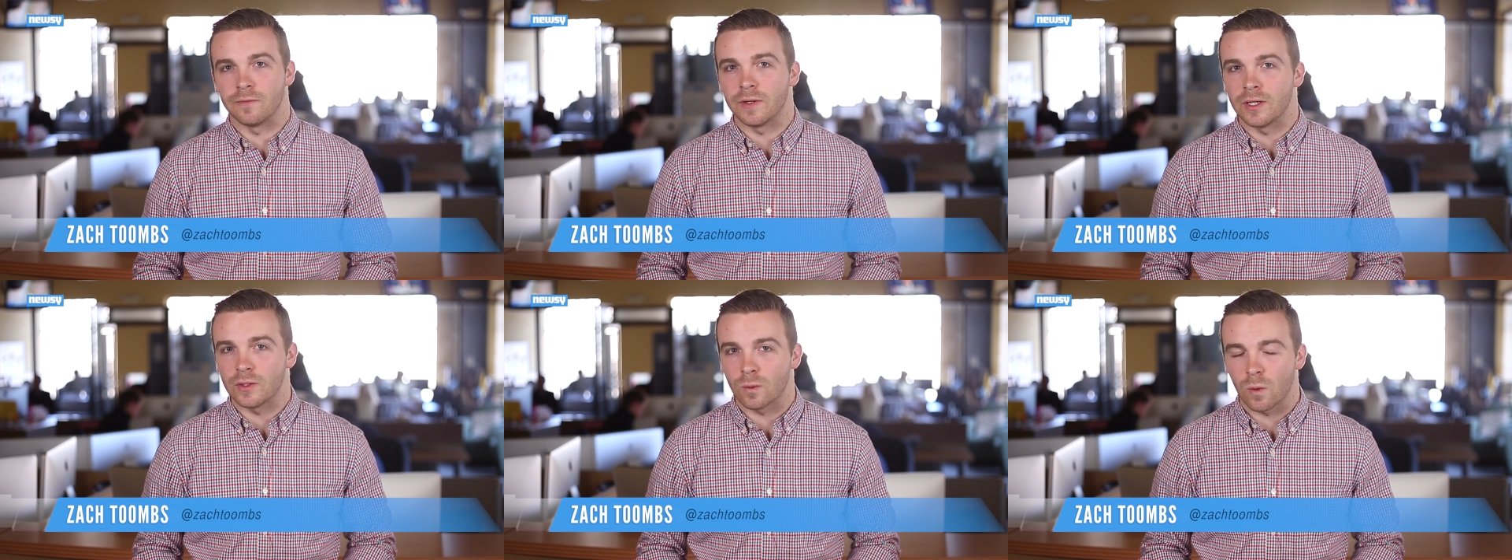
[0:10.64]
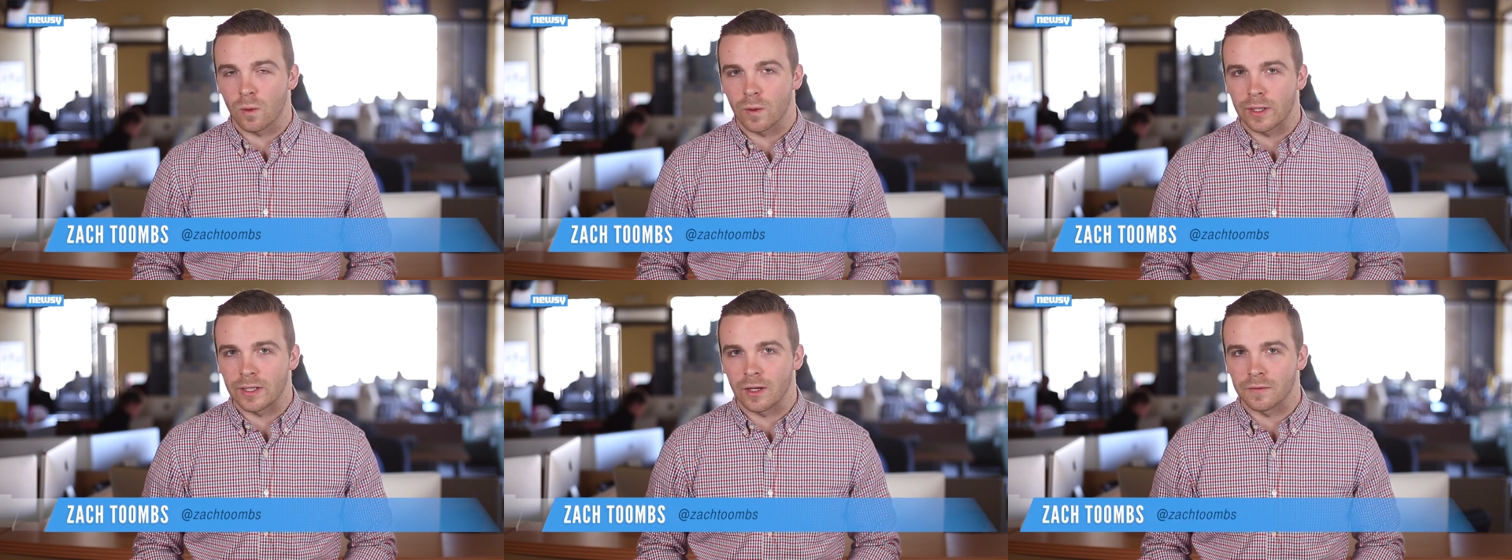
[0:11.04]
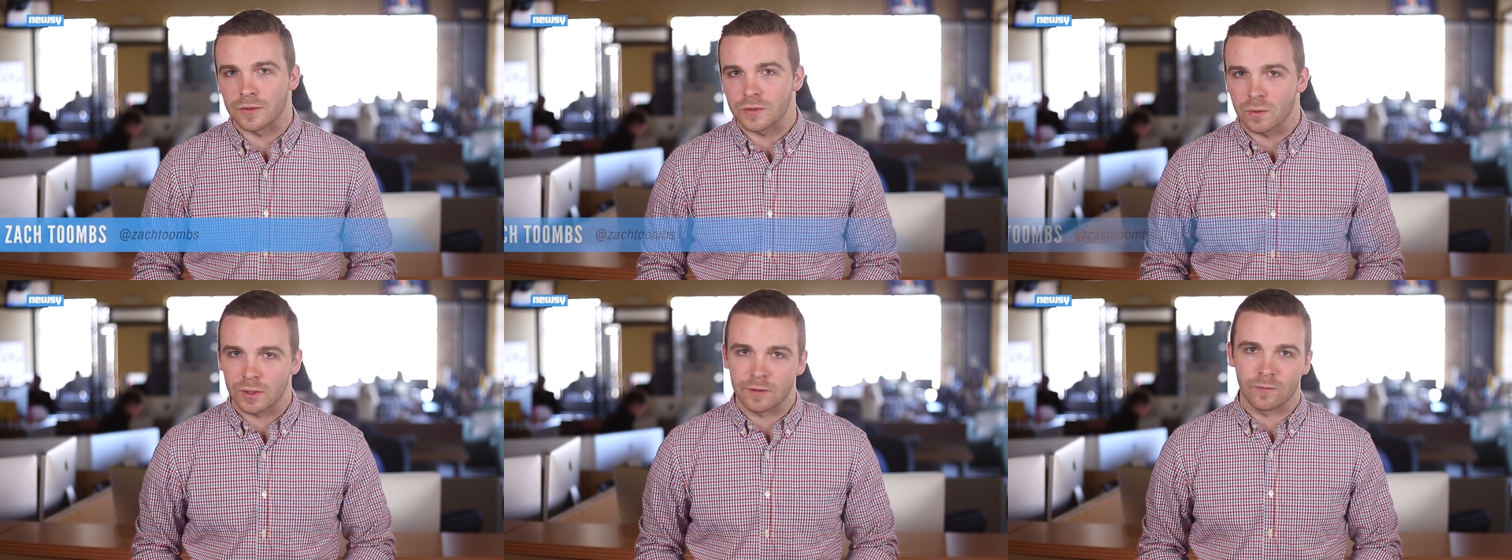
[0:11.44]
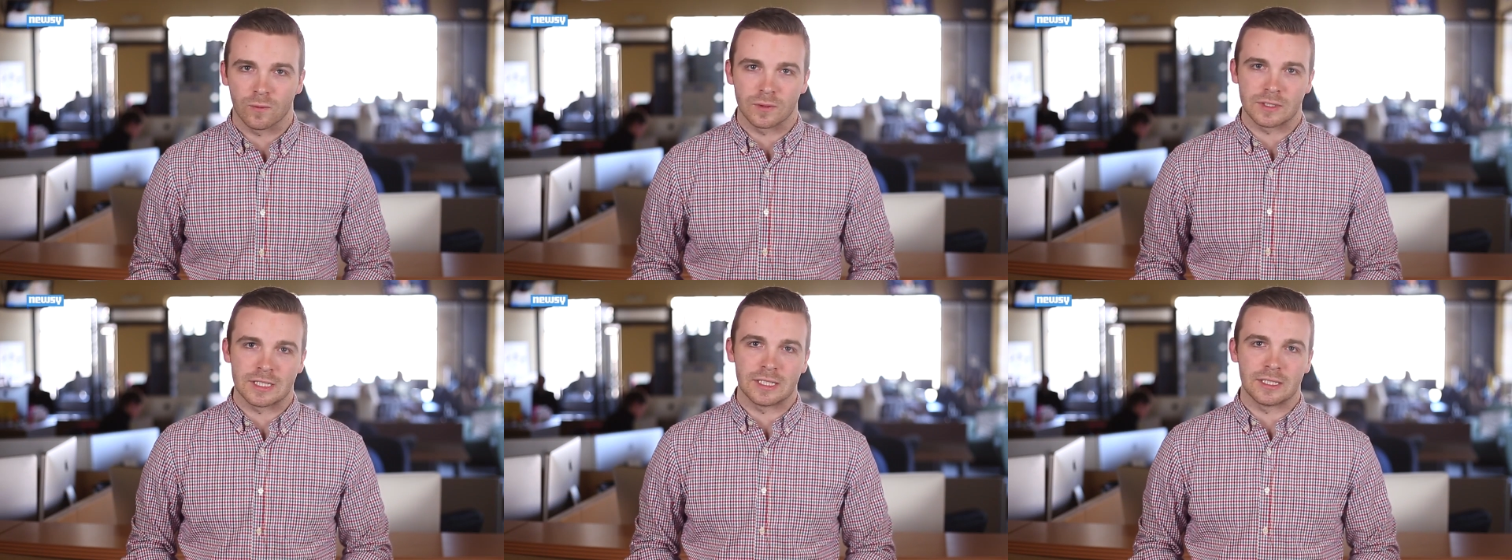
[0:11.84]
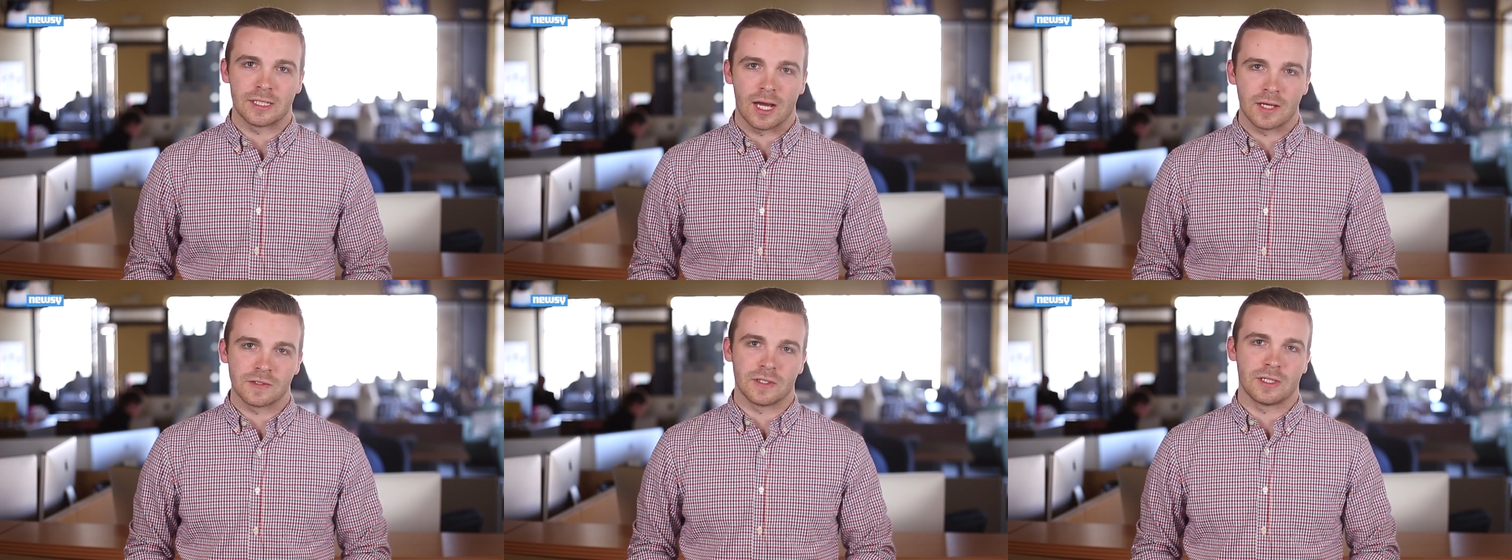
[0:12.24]
of Inquiry on the 2014
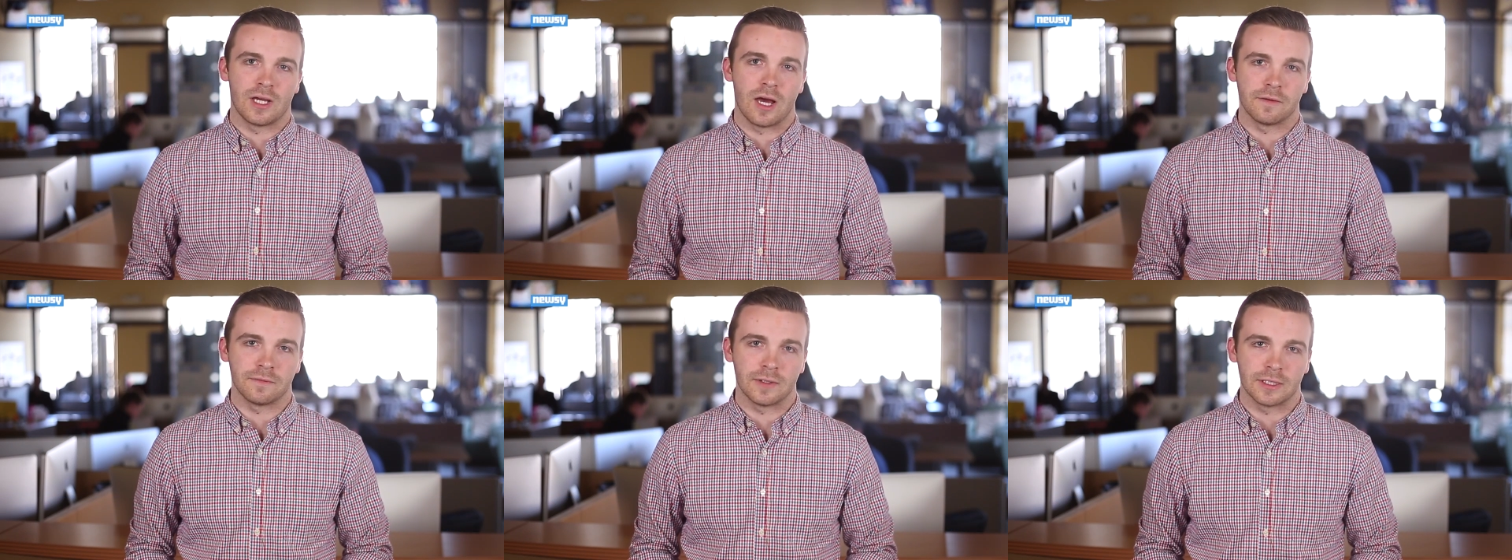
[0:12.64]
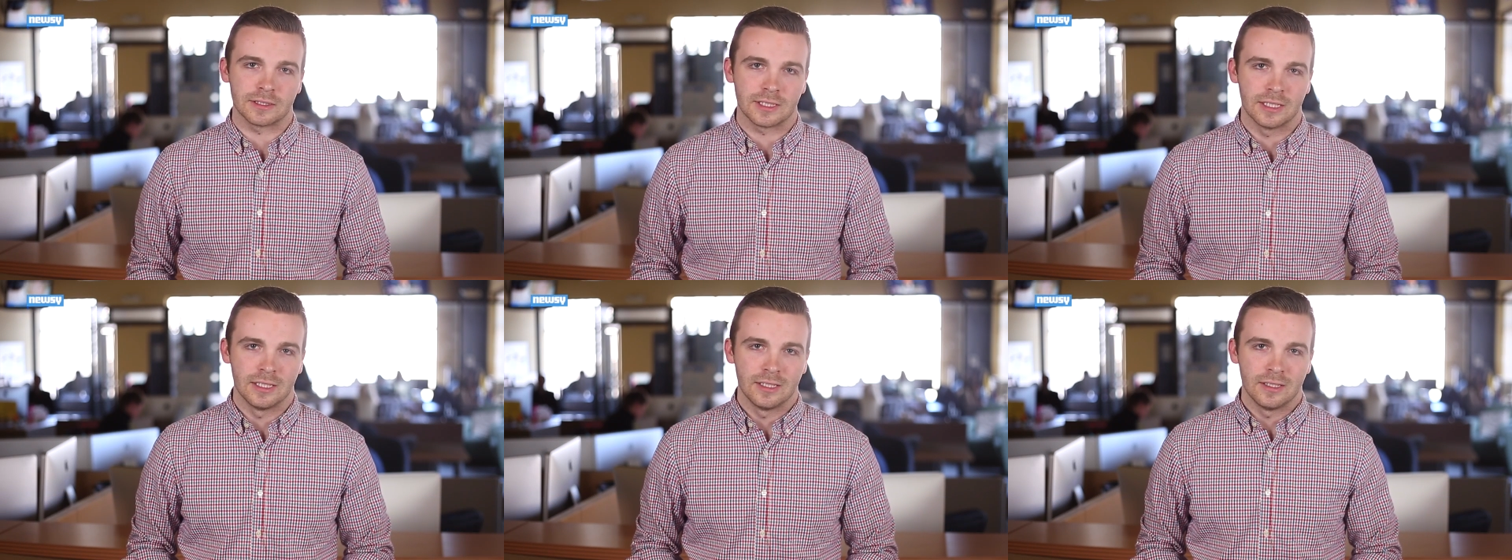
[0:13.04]
Gaza conflict.